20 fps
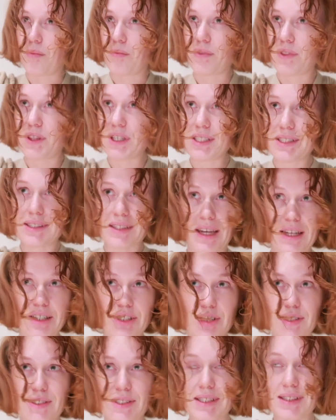These
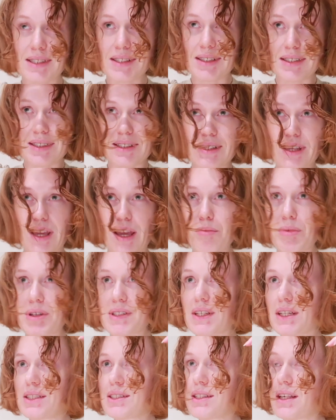sections, it's the same
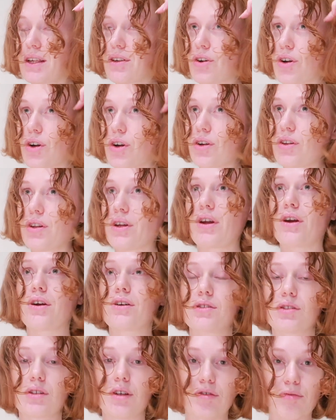as I said
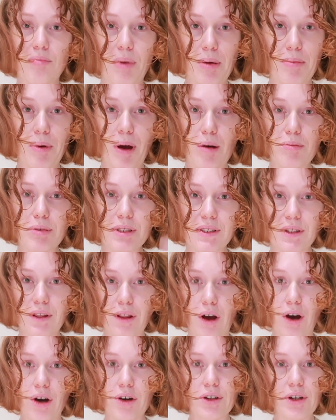earlier. So if my bob is
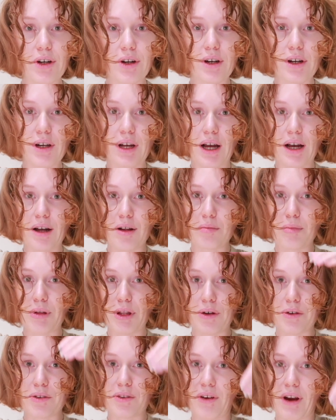longer, I'll
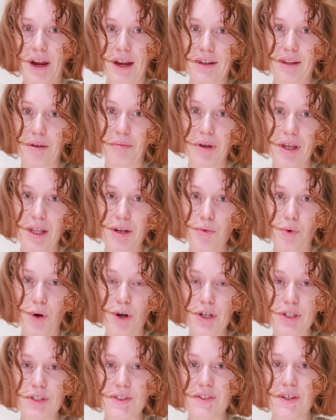blow dry them
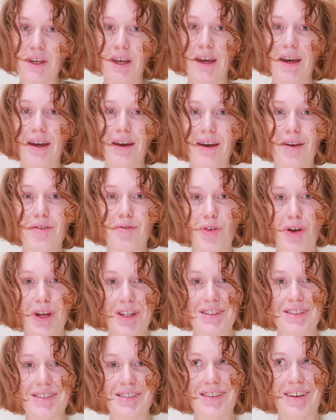inwards. If
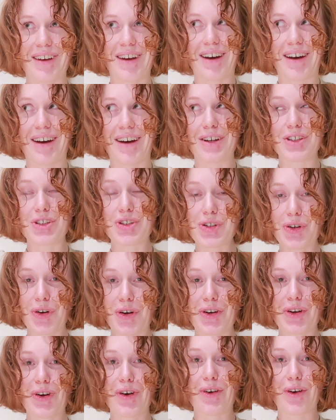it's
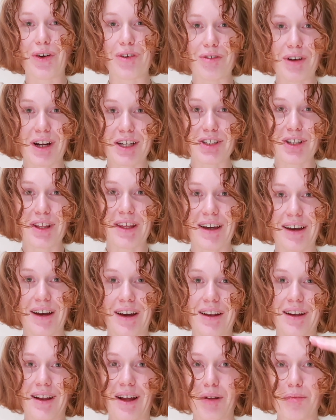shorter or freshly
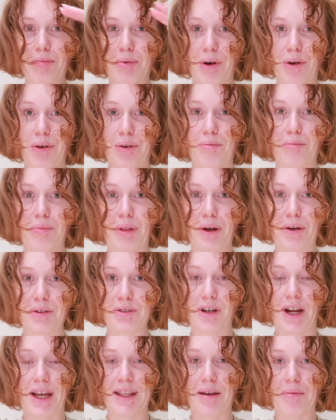cut, I'll blow
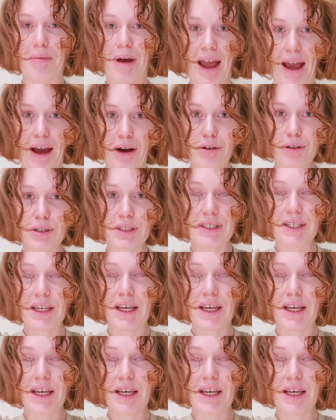dry them out.